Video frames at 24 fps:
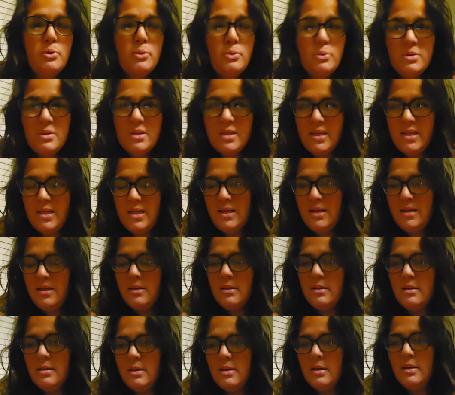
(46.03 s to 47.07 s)

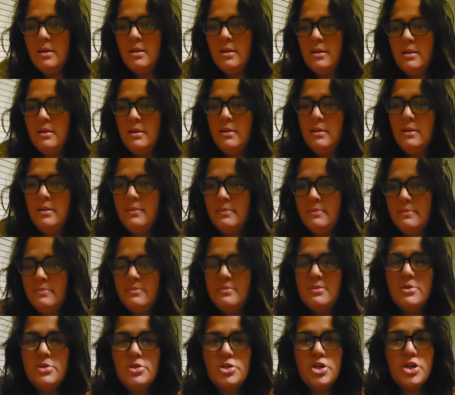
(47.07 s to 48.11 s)
pulling,
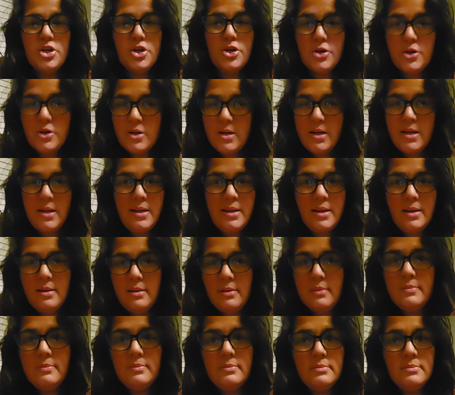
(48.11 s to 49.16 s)

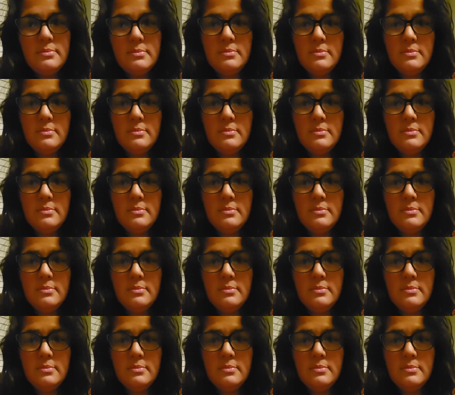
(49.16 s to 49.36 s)
churning,